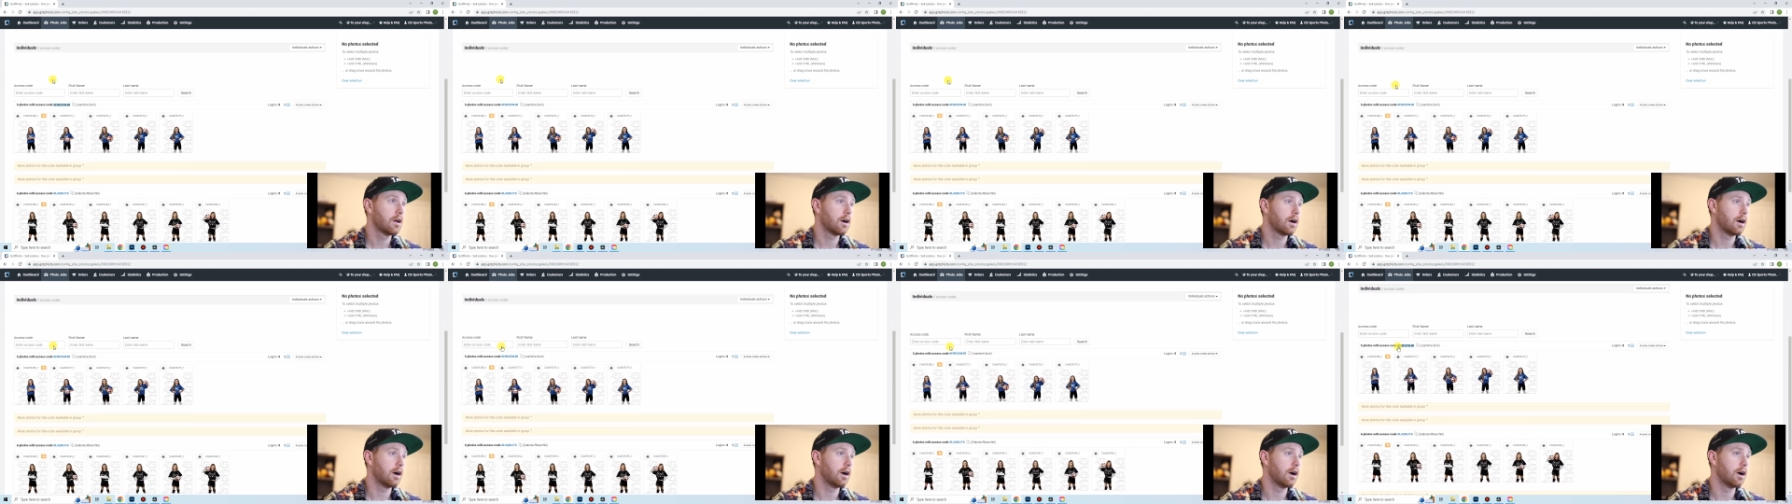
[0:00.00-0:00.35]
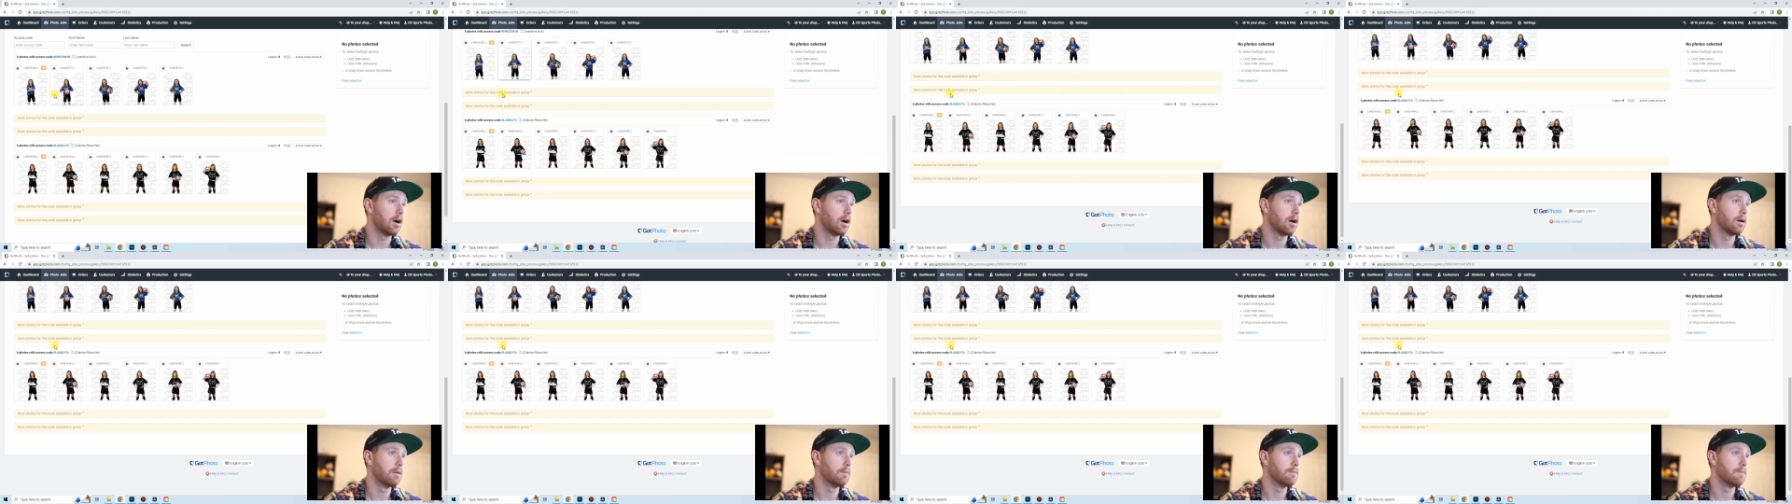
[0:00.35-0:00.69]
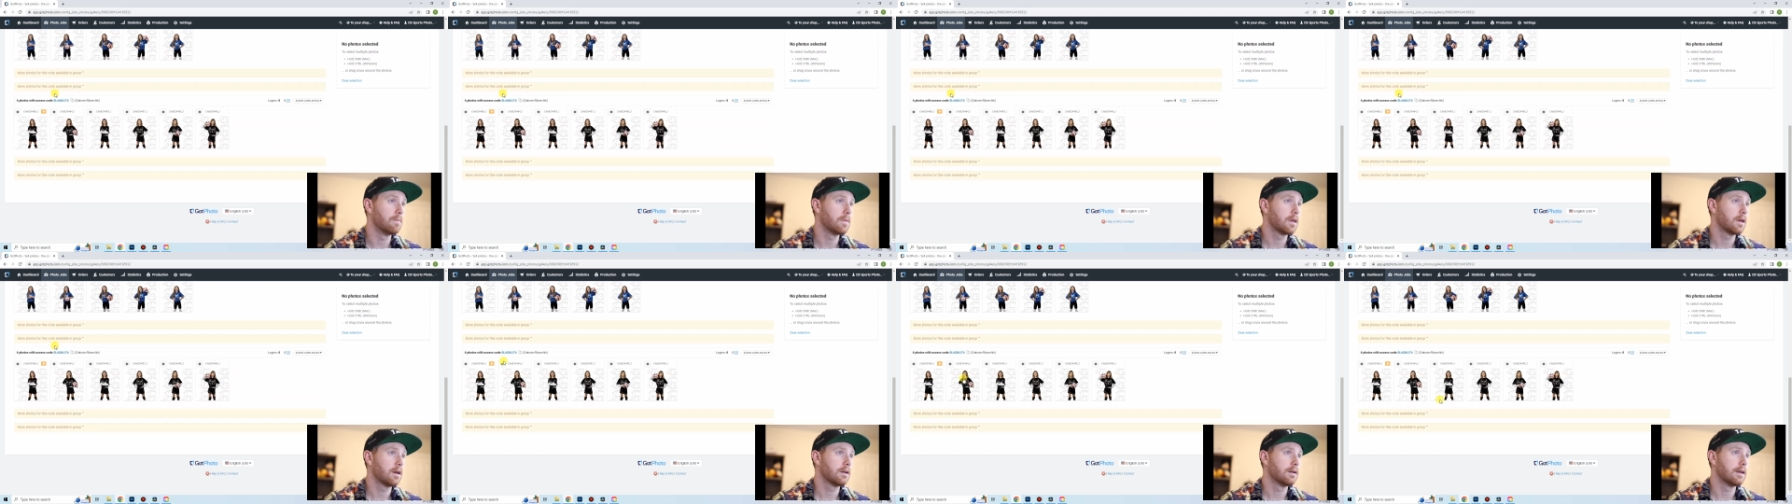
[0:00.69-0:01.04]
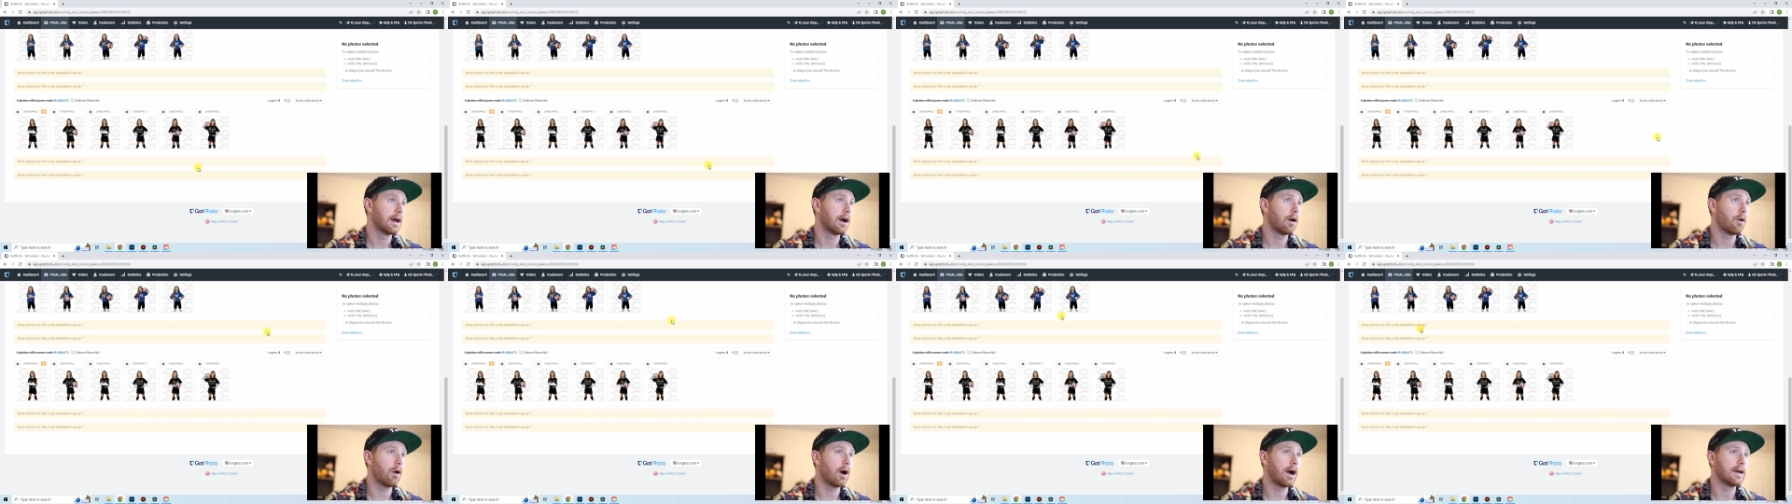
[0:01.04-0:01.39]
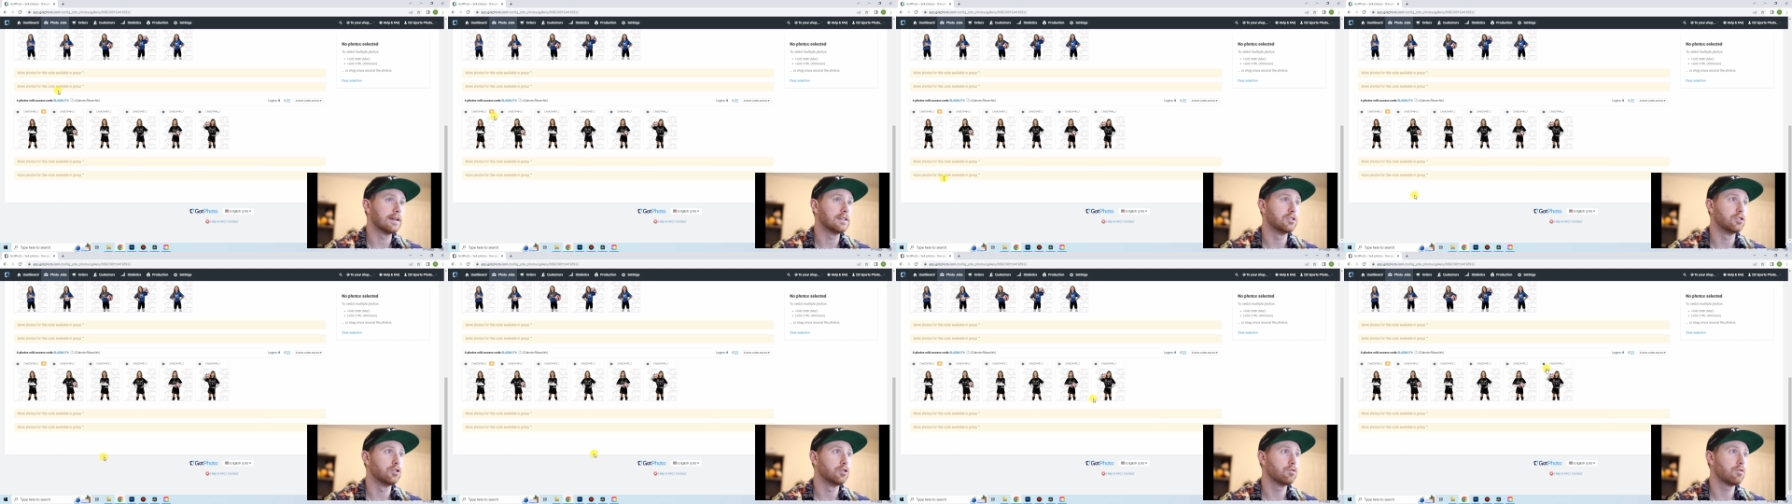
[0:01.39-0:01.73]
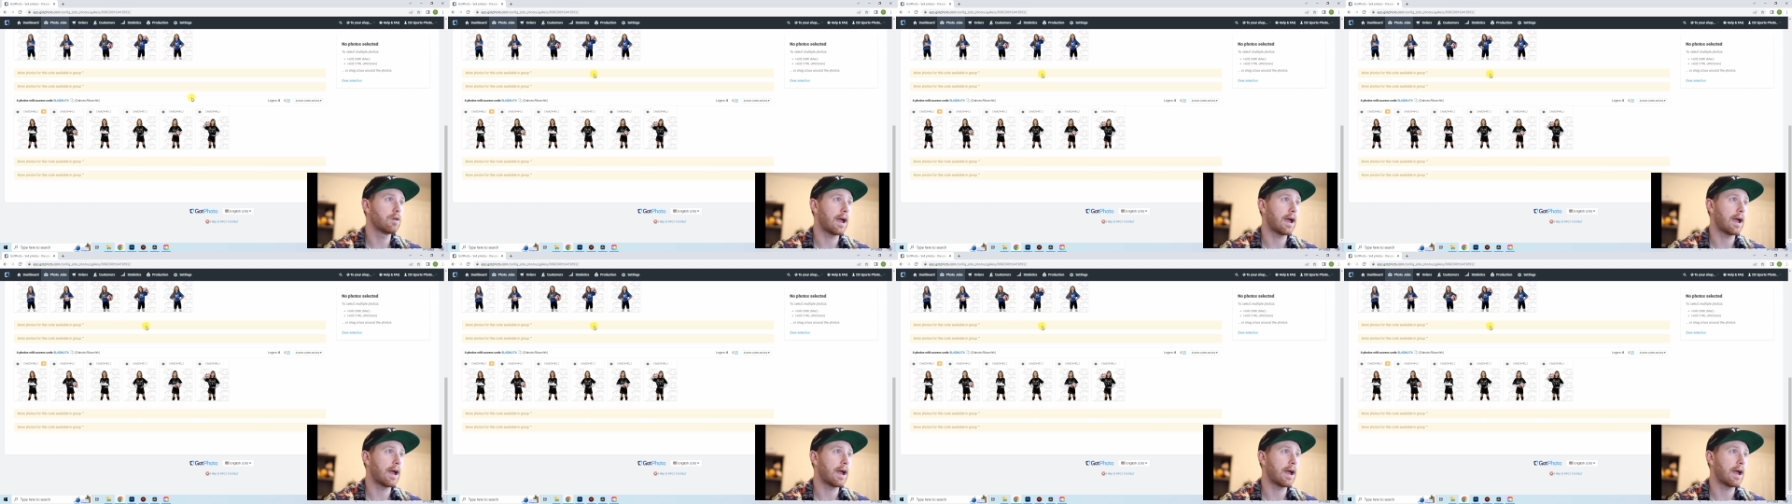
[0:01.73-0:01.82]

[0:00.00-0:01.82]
Now I do